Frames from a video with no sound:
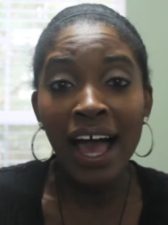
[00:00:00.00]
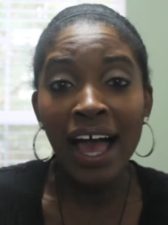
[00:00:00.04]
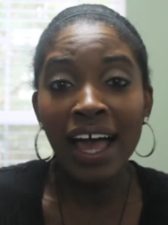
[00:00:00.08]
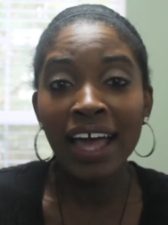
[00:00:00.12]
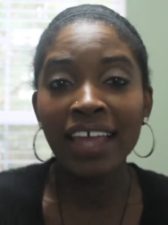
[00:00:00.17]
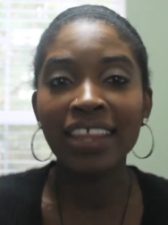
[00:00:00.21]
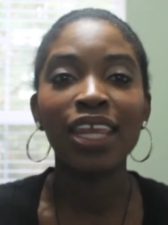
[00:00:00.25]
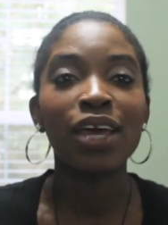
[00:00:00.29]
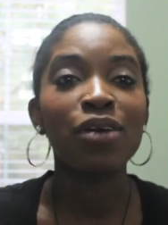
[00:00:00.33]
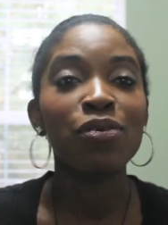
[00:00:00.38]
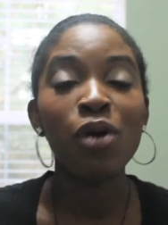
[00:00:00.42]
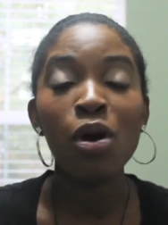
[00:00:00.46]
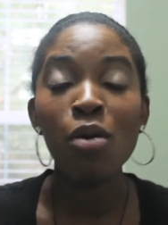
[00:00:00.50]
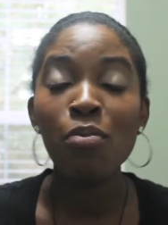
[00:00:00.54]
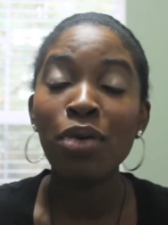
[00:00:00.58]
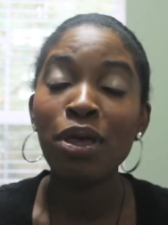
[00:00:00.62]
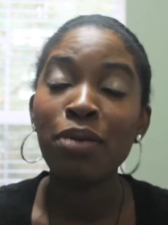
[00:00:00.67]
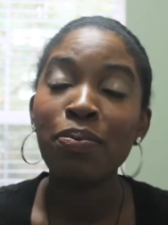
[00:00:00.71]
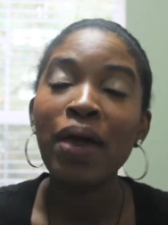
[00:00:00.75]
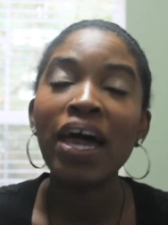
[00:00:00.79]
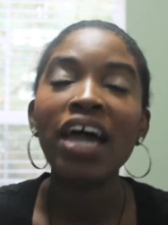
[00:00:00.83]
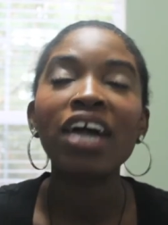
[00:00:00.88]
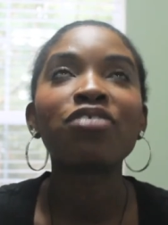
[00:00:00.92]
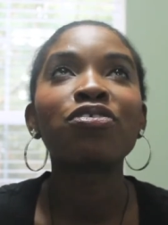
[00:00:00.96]
And they won't
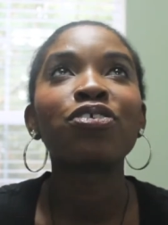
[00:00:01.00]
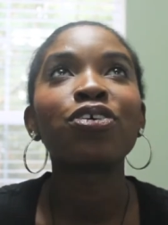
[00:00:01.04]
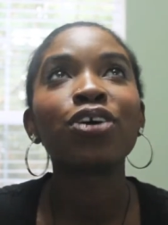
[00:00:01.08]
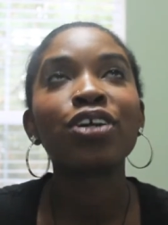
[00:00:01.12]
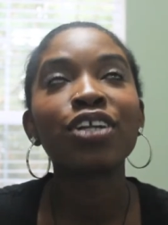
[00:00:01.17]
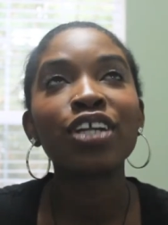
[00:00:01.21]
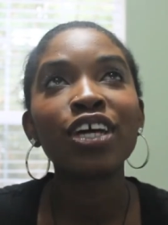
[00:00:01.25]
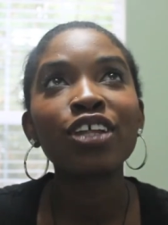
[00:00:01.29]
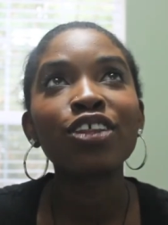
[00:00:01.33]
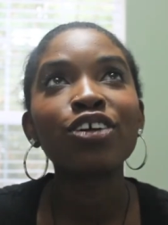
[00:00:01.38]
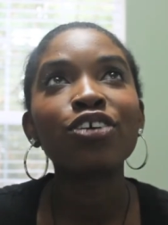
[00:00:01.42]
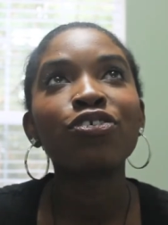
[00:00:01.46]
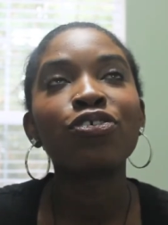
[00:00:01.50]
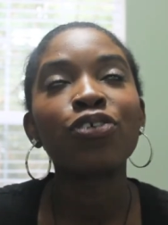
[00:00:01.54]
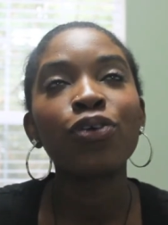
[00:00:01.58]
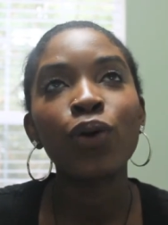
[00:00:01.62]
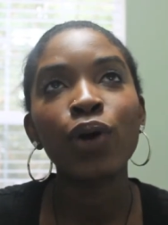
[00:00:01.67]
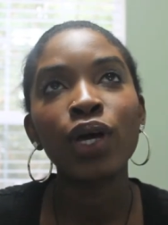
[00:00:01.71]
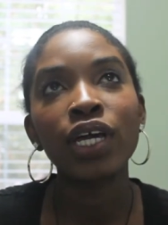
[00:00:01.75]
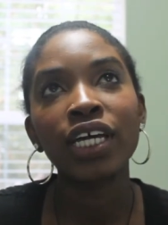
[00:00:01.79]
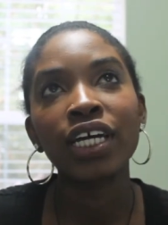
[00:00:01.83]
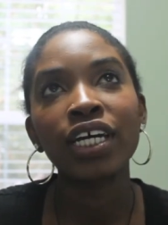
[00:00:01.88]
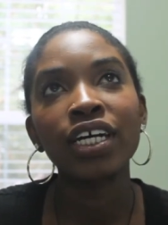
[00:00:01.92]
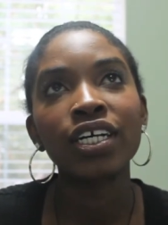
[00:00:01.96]
be back for another
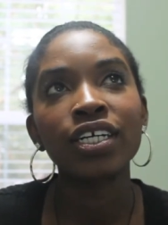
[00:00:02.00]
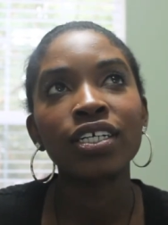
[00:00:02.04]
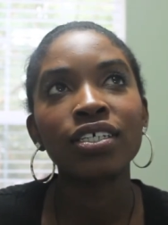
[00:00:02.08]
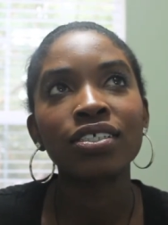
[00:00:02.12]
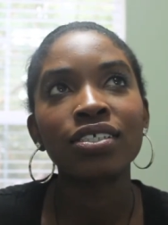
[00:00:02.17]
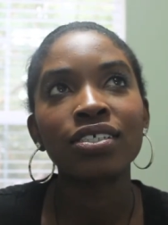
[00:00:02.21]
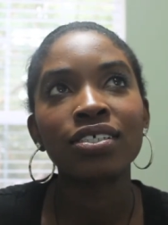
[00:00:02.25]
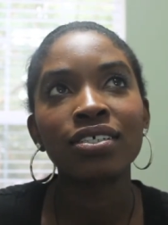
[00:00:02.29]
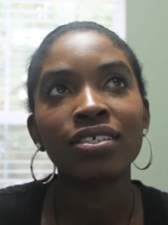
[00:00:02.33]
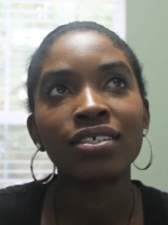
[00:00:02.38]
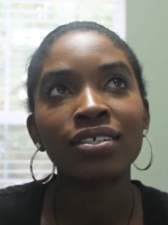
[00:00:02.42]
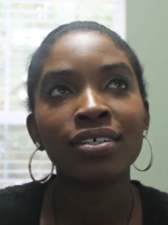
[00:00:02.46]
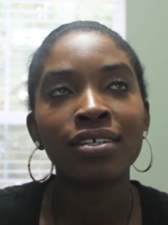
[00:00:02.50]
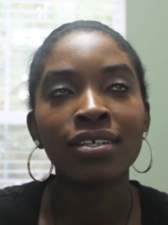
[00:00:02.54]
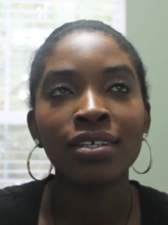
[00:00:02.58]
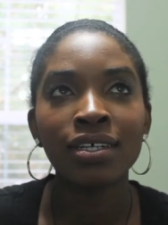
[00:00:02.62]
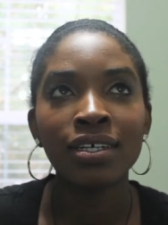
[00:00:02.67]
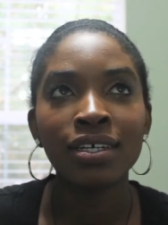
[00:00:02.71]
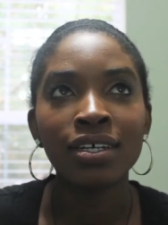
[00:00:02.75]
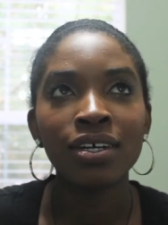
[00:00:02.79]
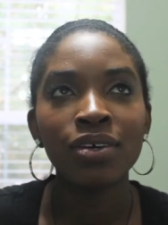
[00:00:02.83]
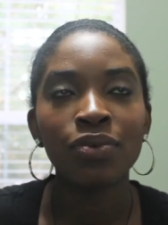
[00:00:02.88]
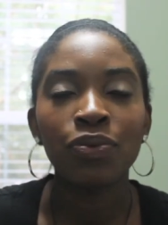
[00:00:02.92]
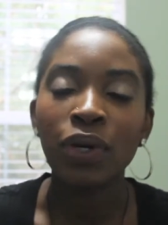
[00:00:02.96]
four years.
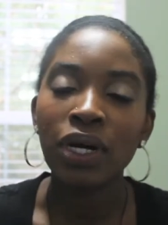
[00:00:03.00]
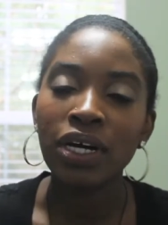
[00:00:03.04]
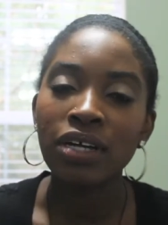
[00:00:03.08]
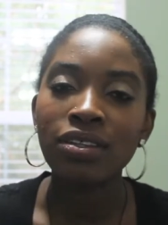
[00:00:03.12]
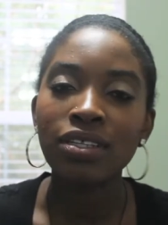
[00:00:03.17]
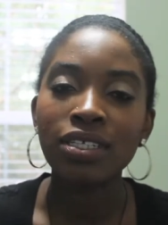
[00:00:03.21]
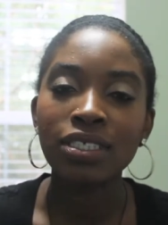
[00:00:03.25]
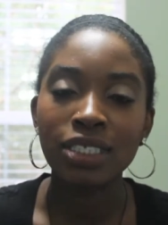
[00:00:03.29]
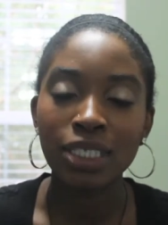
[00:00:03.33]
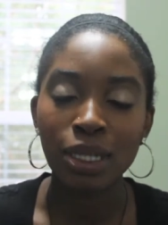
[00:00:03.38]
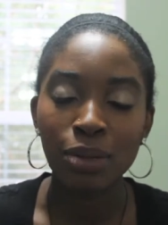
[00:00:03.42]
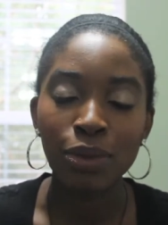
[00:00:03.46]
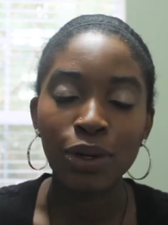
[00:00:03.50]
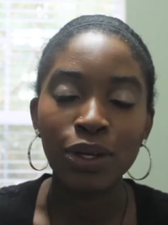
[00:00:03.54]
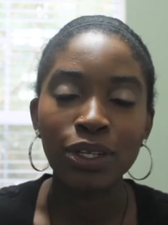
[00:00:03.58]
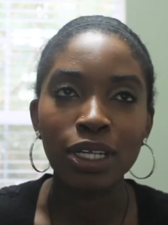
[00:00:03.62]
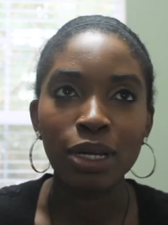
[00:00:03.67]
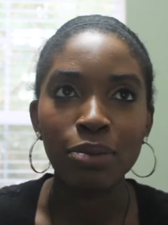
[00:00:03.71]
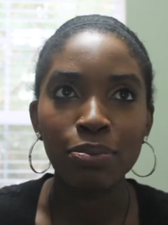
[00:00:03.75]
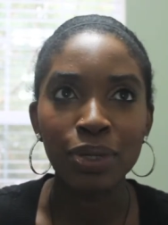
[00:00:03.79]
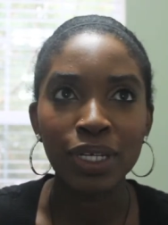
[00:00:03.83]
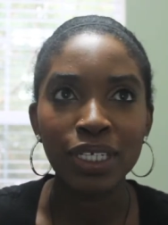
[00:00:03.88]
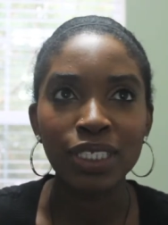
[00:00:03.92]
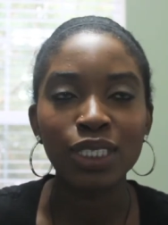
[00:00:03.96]
Well, the Summer
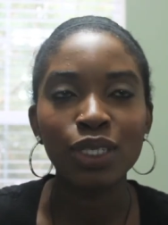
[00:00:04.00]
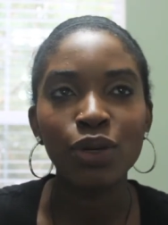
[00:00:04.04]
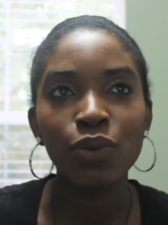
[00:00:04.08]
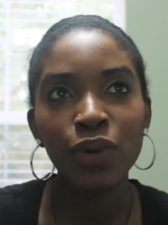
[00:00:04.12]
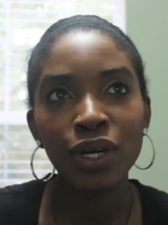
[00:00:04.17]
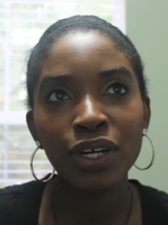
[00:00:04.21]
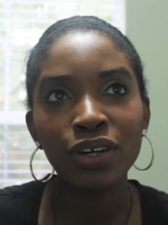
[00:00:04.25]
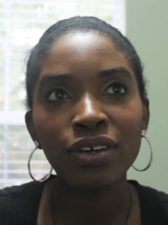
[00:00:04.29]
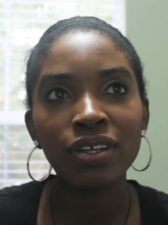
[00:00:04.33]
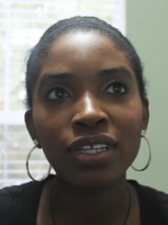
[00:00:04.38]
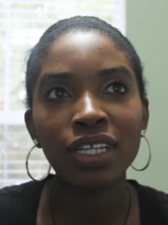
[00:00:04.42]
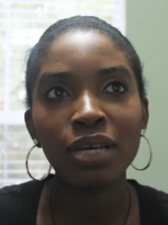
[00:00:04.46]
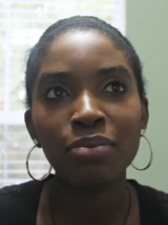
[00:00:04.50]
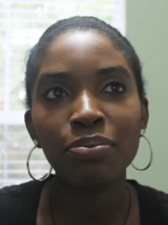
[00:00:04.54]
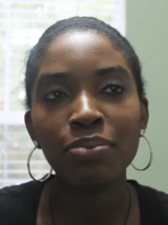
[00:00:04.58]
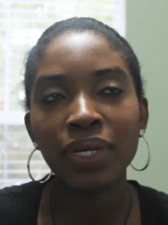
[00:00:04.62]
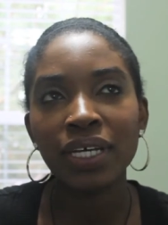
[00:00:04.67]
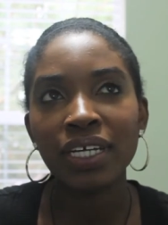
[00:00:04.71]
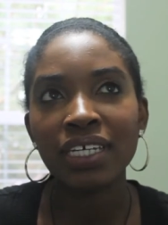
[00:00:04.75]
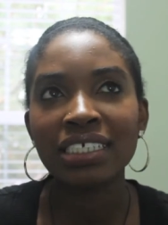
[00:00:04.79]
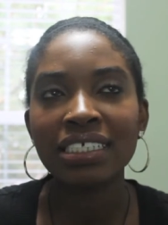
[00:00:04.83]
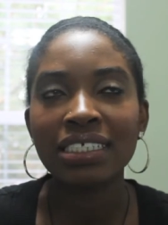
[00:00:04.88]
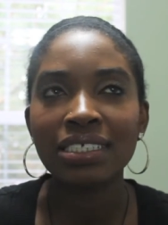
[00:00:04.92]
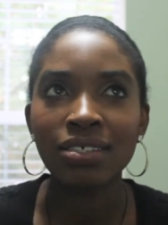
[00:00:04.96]
Olympics. The Winter
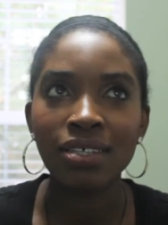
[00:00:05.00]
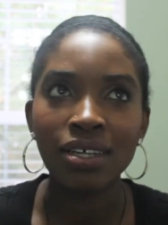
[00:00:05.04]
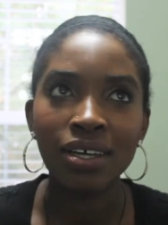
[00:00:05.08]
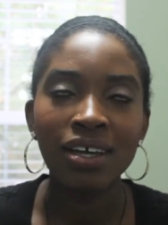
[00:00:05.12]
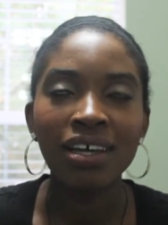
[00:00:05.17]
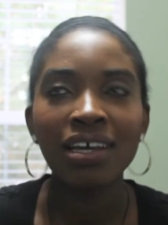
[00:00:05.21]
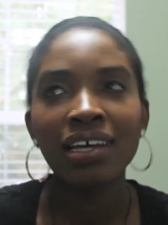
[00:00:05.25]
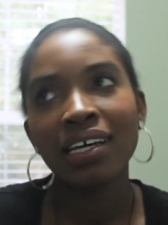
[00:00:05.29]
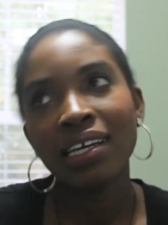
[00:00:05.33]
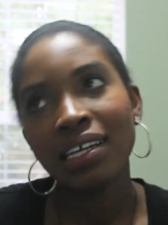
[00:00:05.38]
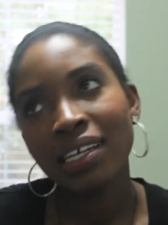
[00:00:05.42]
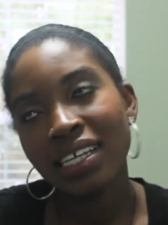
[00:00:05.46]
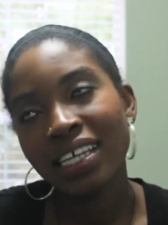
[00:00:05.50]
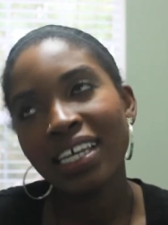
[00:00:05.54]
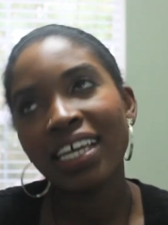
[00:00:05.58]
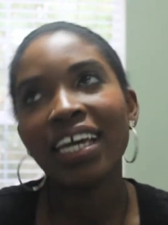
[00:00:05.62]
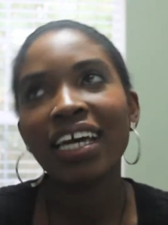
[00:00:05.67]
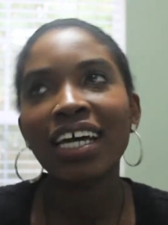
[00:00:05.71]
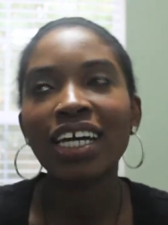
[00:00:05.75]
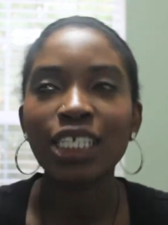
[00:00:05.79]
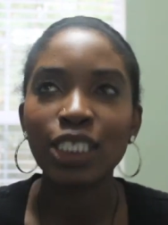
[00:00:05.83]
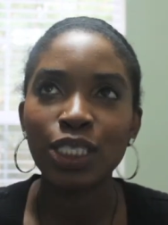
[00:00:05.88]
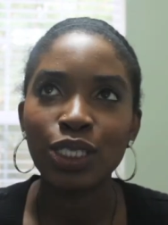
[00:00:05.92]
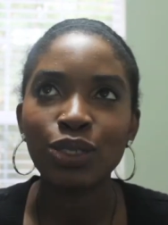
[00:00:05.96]
Olympics,
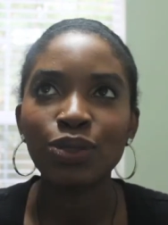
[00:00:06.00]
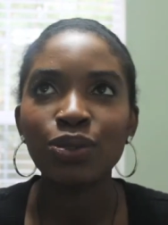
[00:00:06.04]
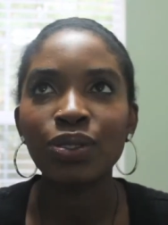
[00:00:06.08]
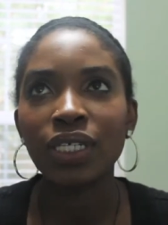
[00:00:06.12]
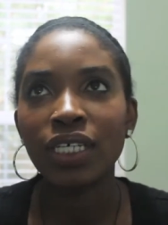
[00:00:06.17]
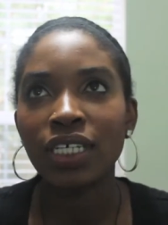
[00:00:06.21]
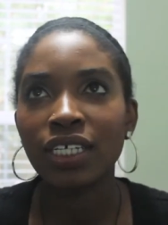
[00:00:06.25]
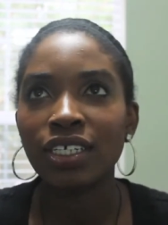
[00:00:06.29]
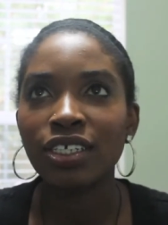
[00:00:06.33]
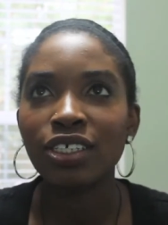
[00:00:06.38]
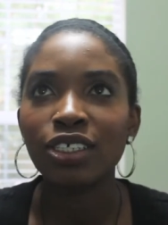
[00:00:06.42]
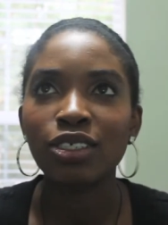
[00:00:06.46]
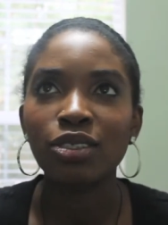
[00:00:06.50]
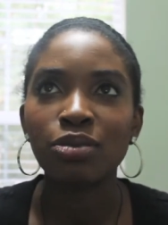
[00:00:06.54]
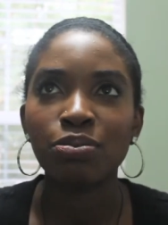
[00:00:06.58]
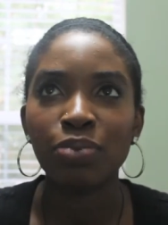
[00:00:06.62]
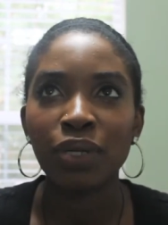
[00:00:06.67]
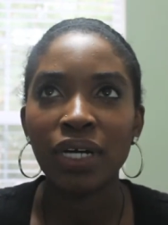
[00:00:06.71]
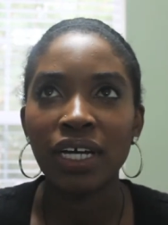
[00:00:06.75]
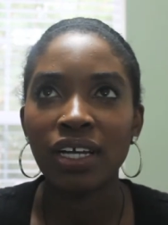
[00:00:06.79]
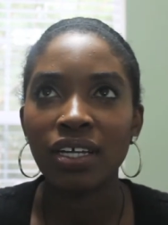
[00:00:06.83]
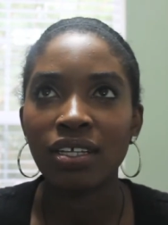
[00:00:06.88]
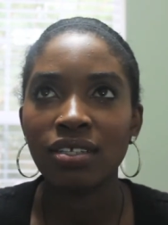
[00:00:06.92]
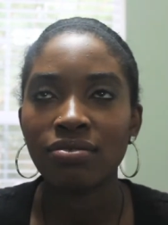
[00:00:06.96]
yeah, two years,
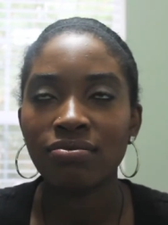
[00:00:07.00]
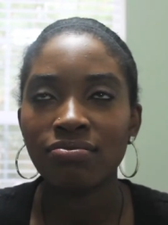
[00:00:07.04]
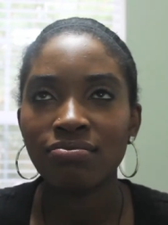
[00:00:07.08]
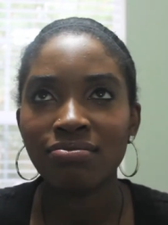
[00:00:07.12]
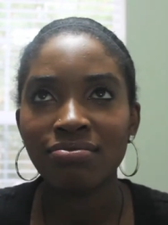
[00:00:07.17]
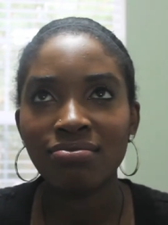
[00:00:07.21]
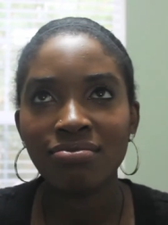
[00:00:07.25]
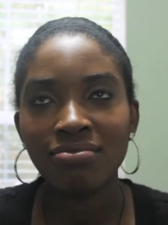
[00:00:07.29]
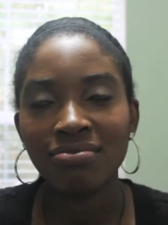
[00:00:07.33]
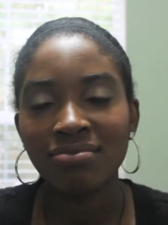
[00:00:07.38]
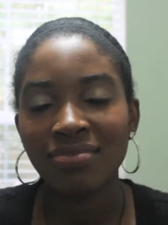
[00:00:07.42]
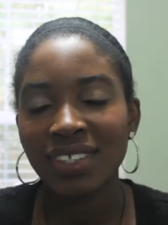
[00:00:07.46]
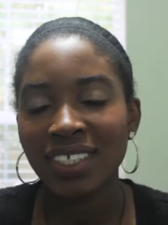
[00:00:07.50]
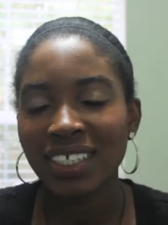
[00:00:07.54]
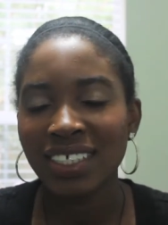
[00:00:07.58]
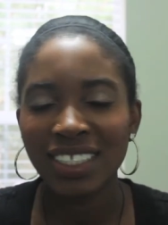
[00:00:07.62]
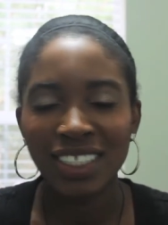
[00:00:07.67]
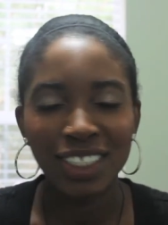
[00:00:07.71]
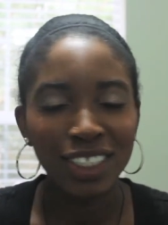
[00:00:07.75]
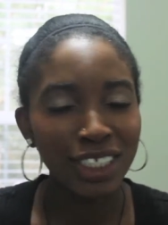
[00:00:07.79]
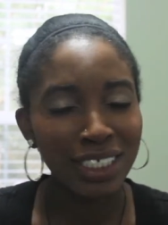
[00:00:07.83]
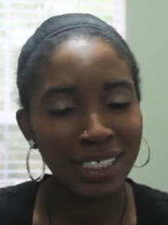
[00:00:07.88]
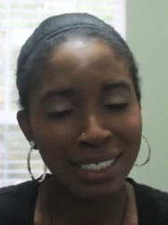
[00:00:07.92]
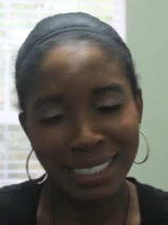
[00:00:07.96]
but
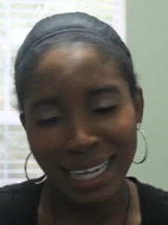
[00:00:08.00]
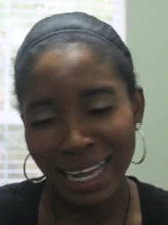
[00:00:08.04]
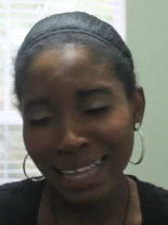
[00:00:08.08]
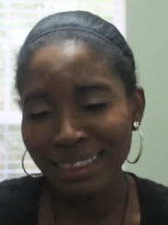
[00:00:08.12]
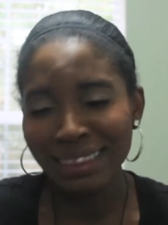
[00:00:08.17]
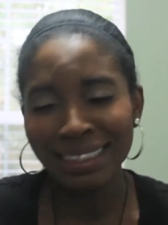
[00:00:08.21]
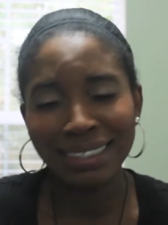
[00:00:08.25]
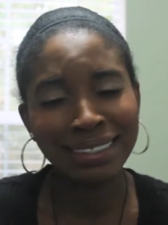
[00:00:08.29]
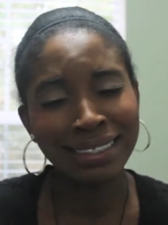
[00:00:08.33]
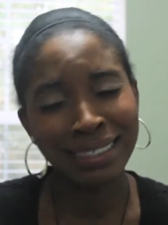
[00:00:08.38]
it's just not the